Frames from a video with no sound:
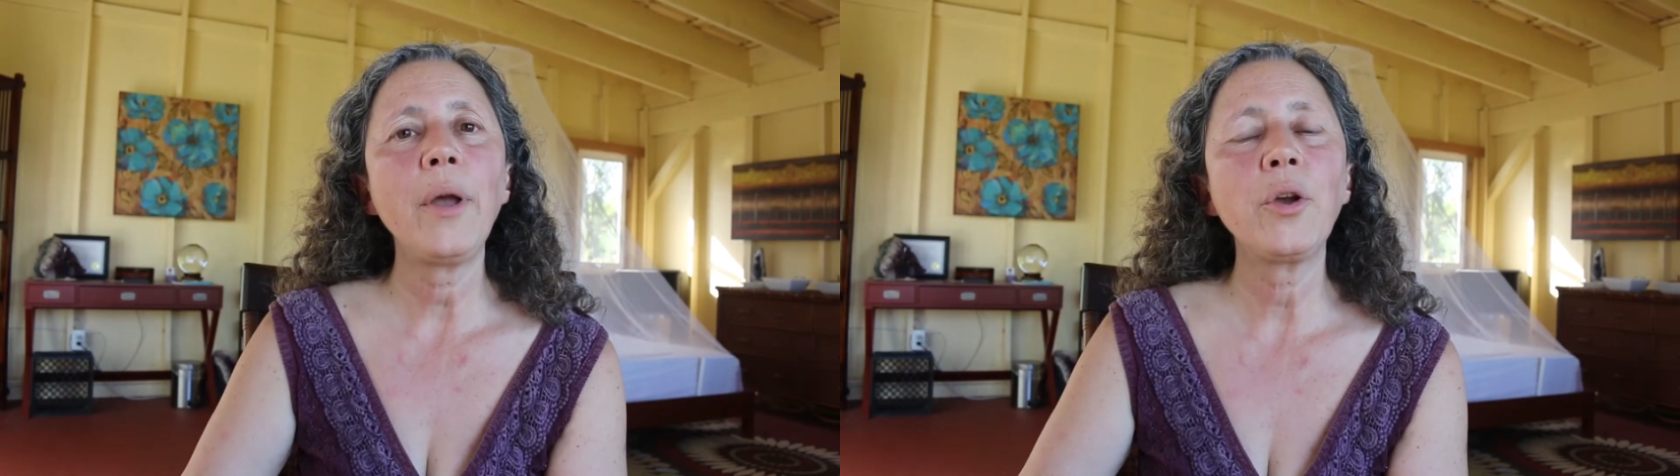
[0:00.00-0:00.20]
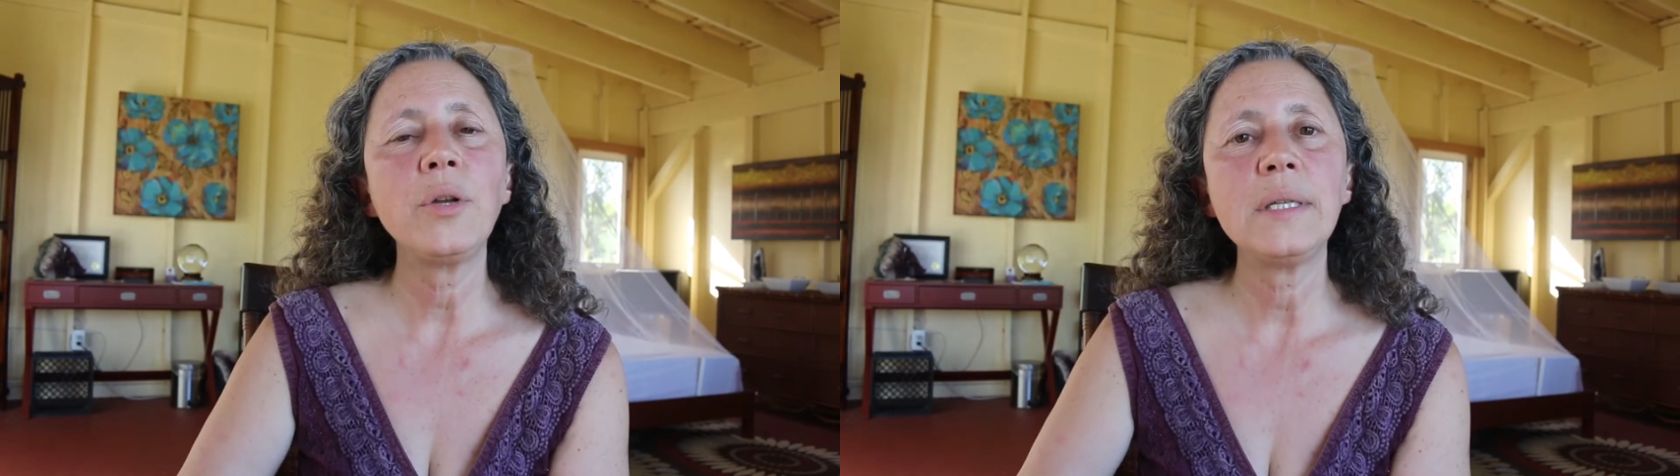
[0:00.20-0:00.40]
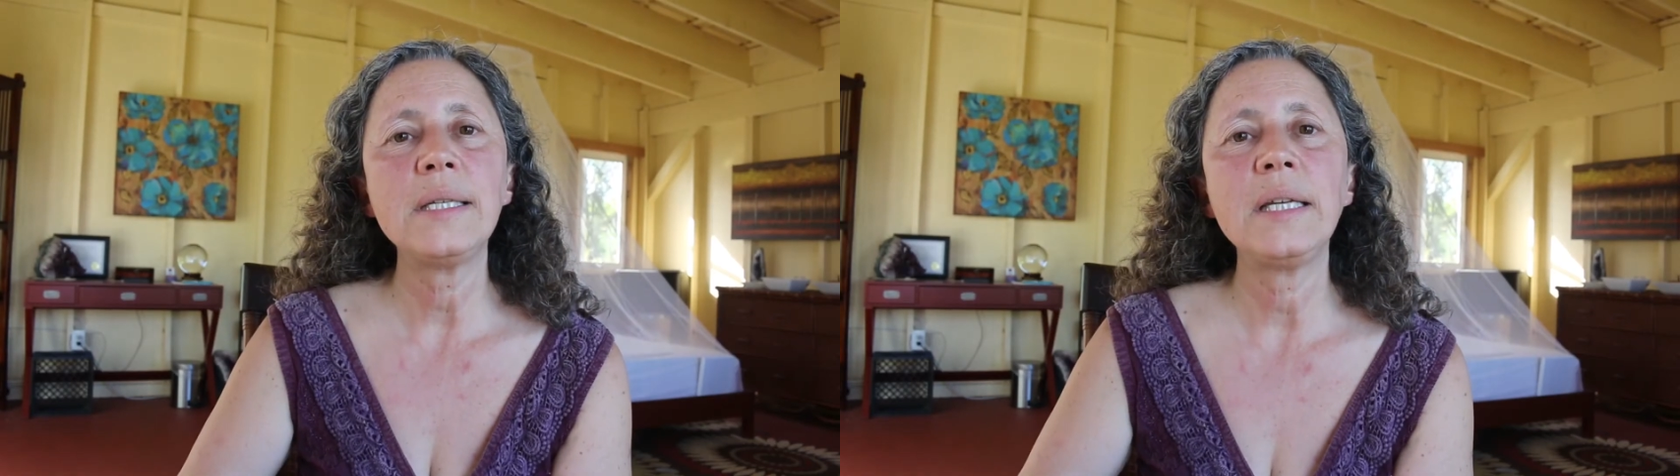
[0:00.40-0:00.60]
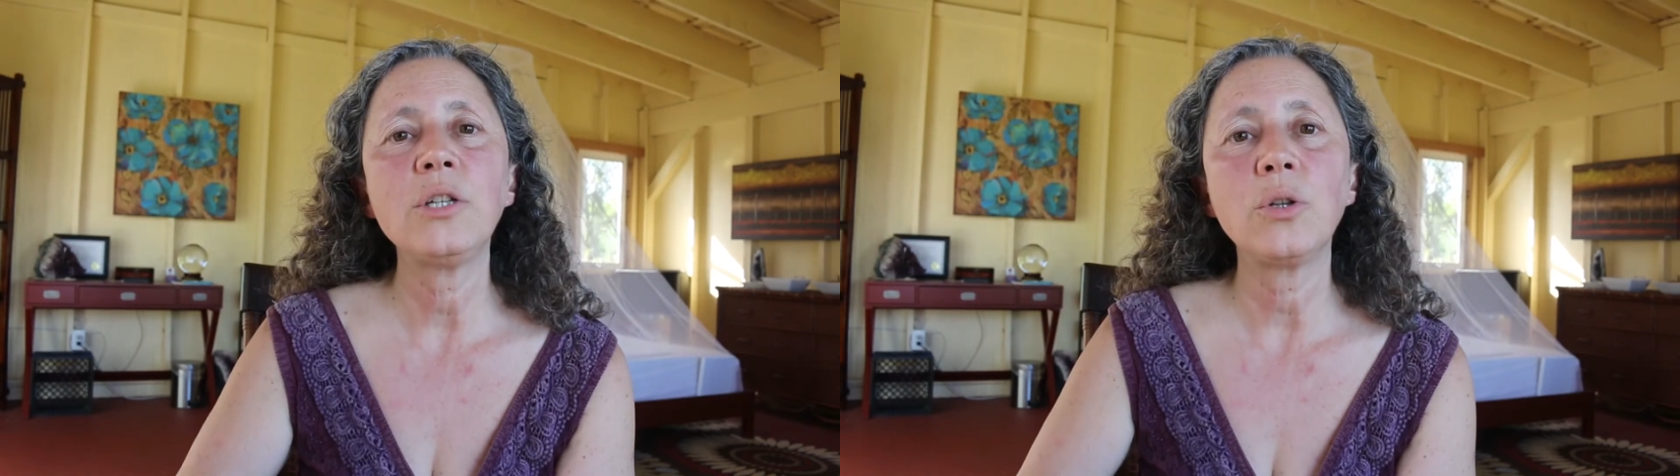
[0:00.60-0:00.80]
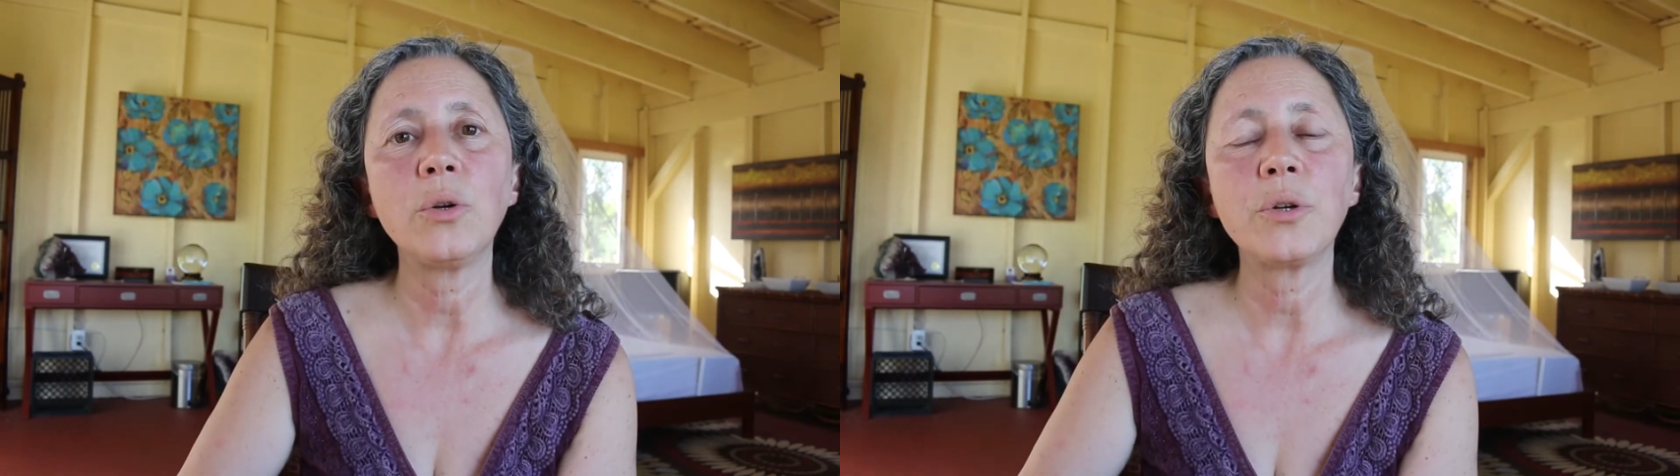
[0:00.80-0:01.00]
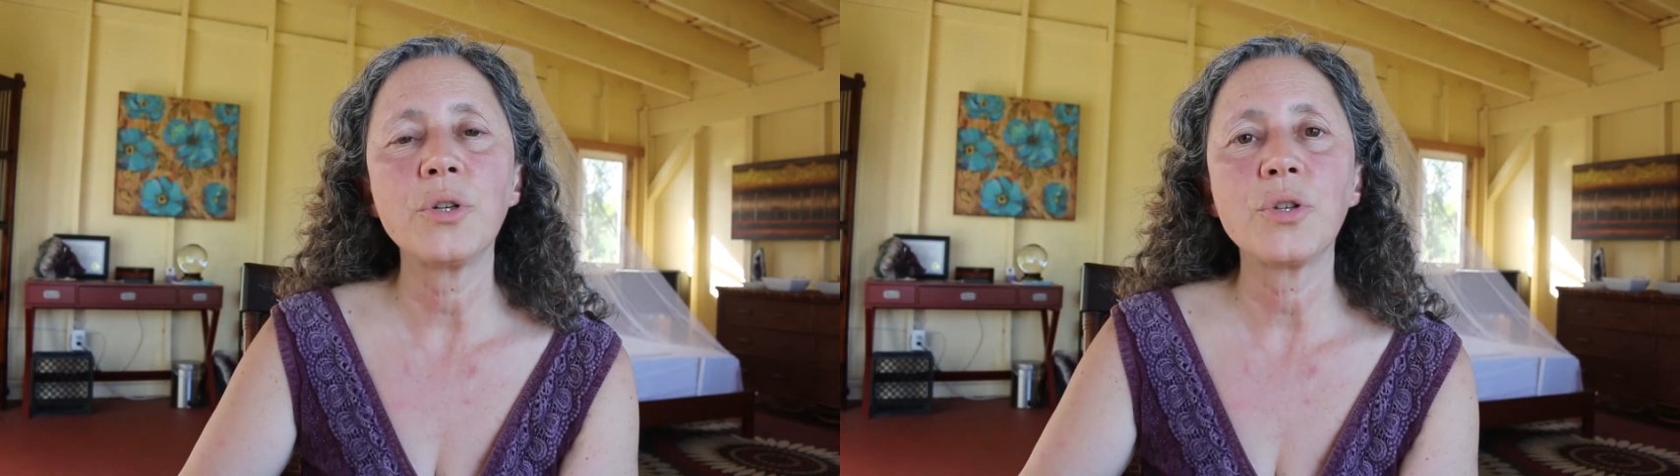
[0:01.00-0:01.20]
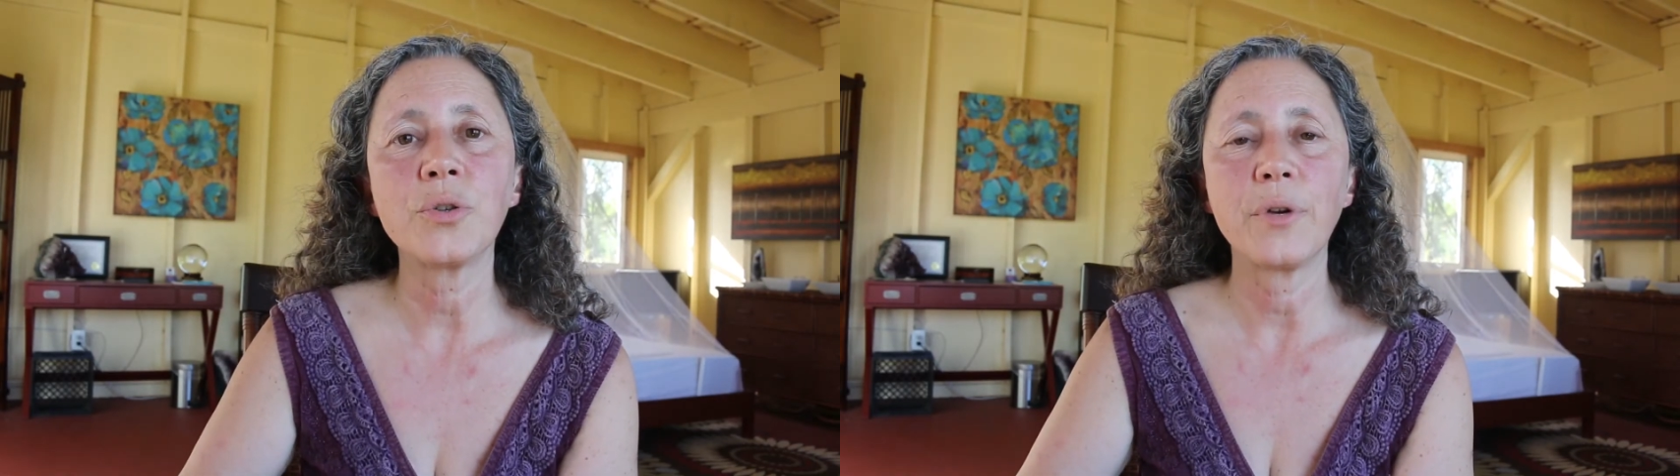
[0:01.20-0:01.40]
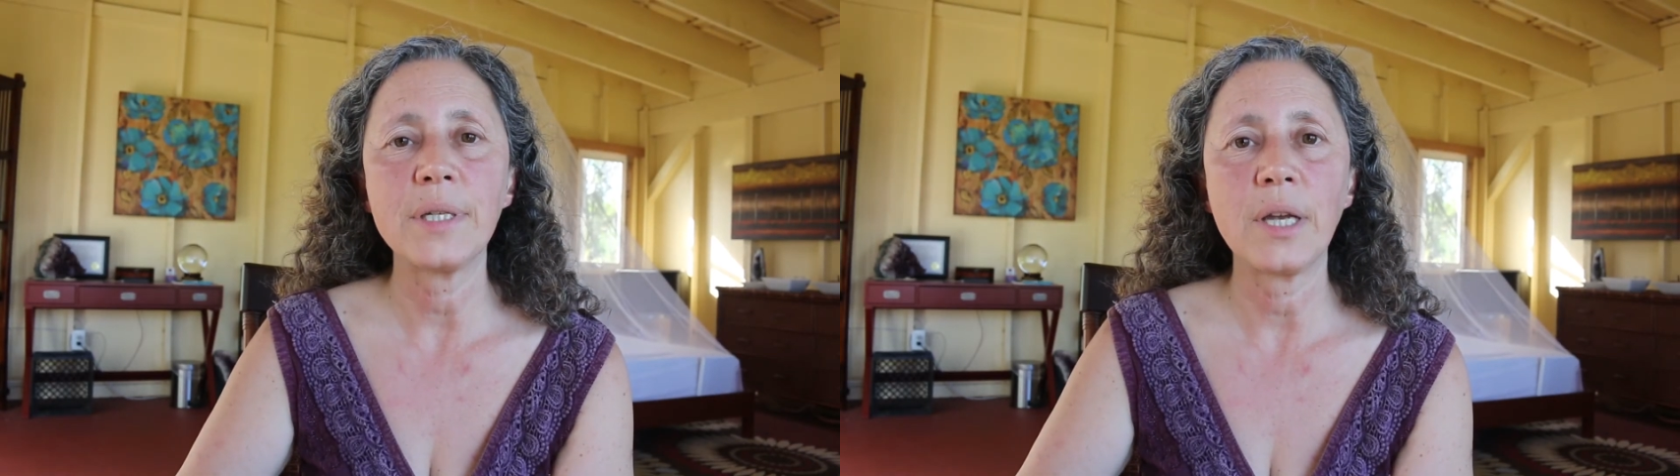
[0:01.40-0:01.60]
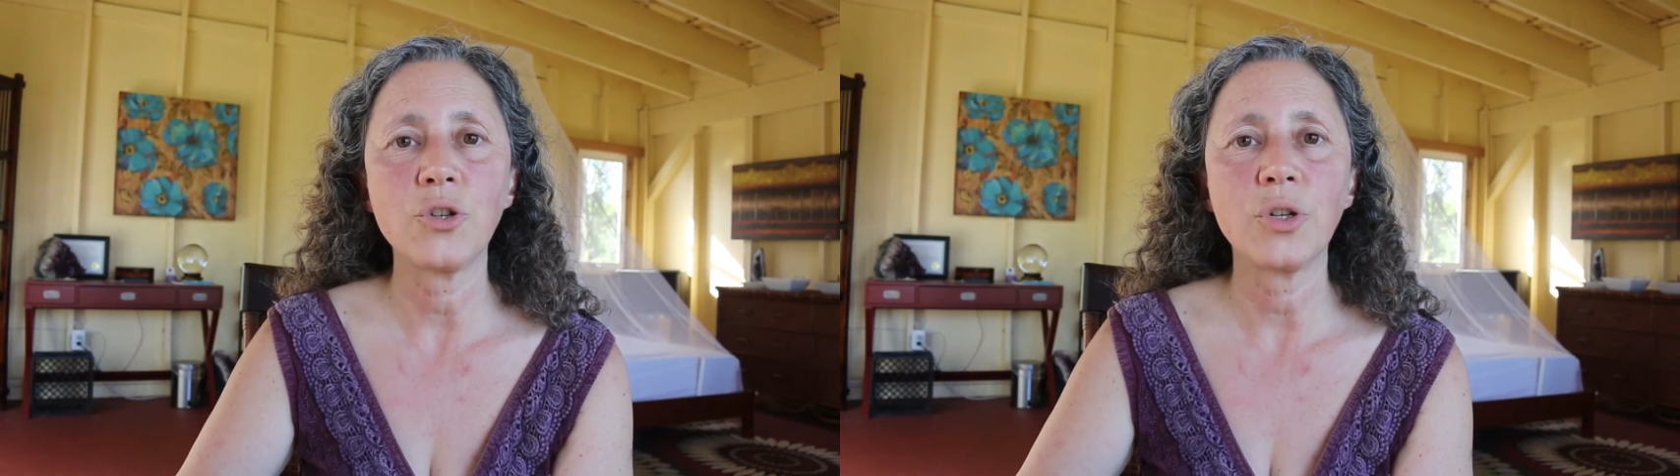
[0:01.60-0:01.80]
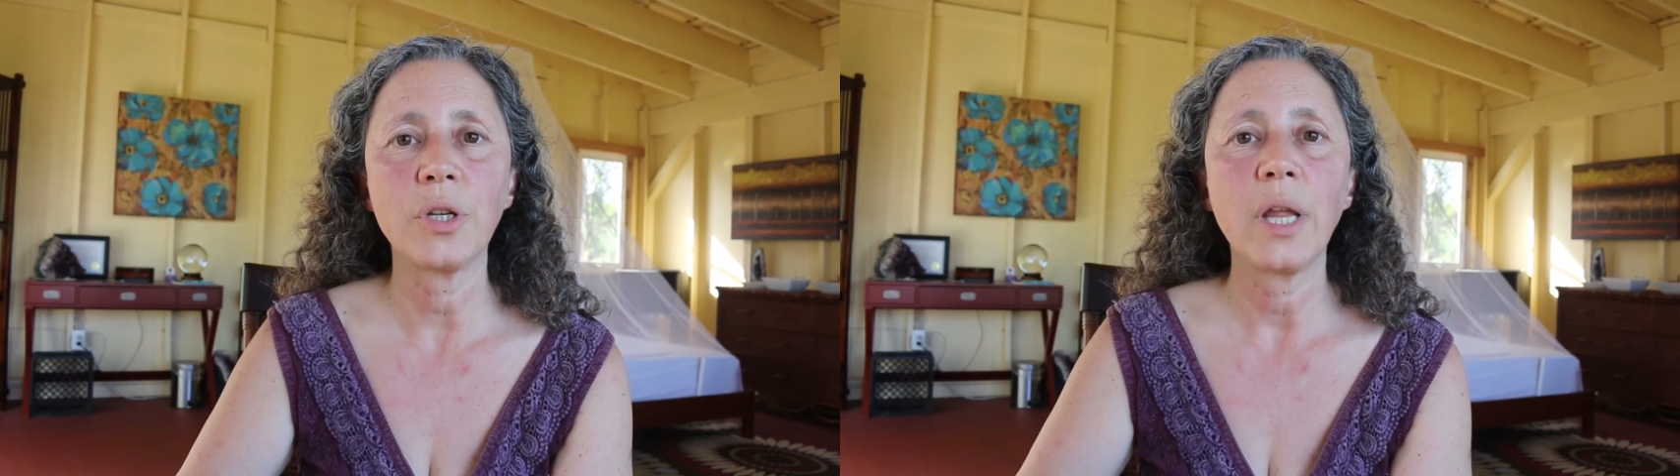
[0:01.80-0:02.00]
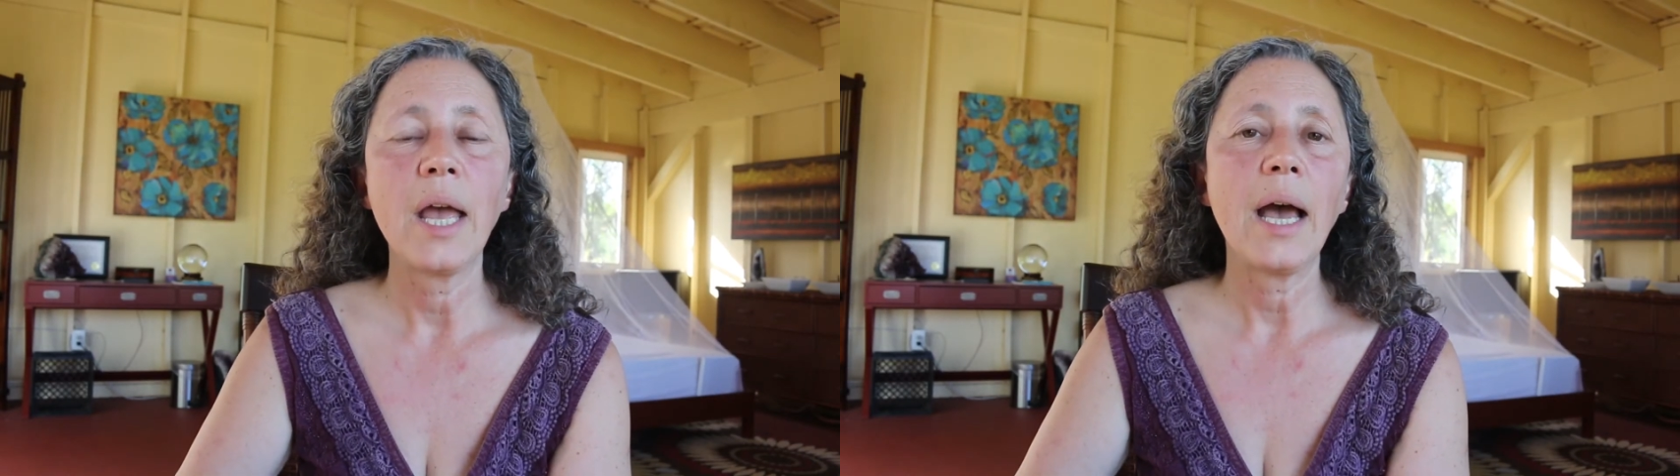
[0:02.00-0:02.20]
I couldn't see Dolores for a session,